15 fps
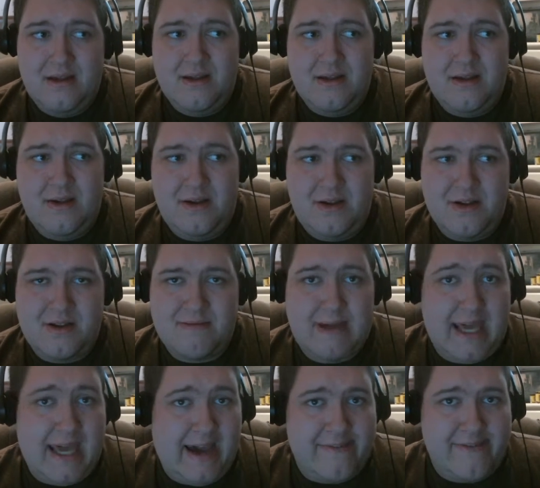just
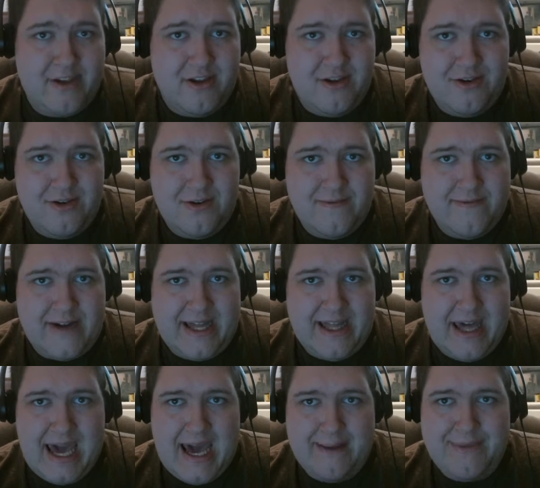may have to find an
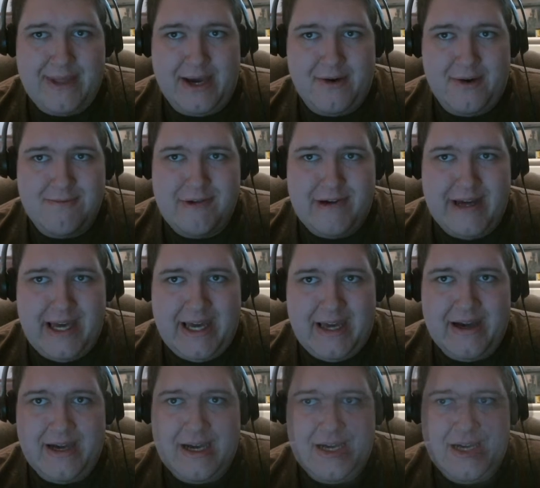app that will play.
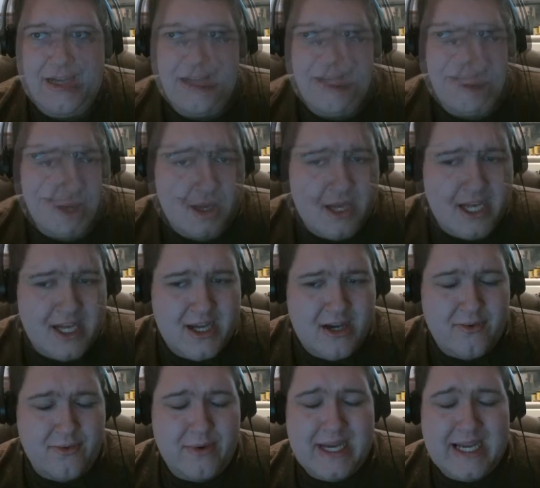
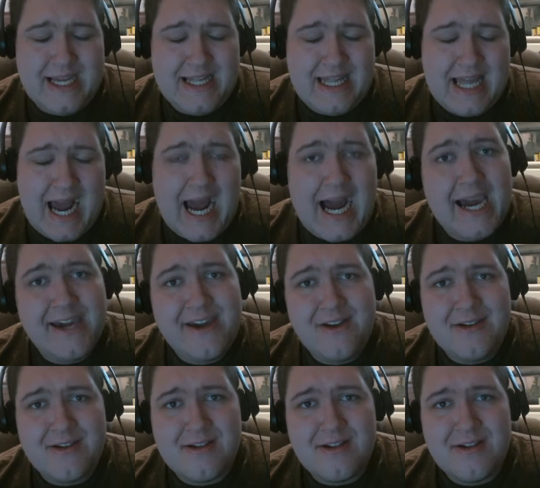When I
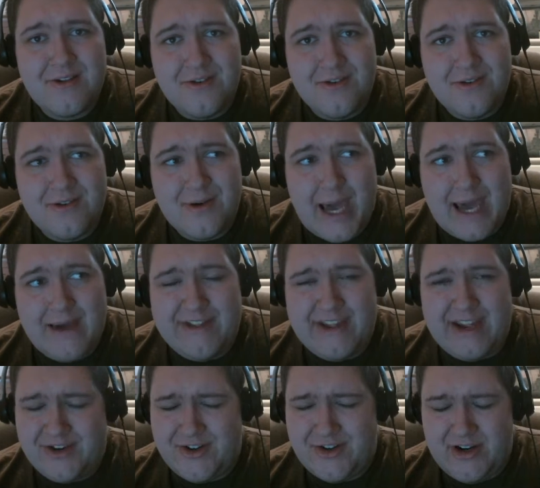used to have an
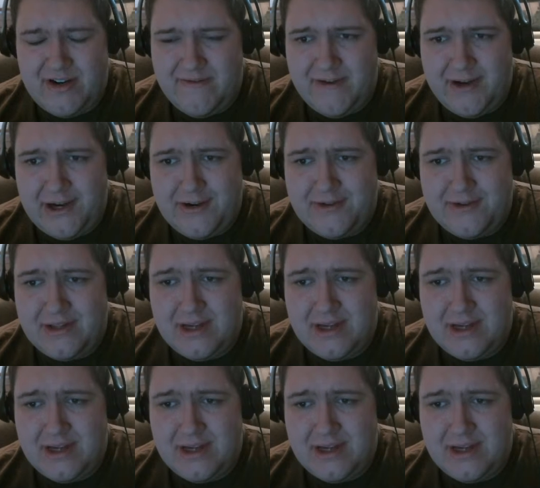Android phone,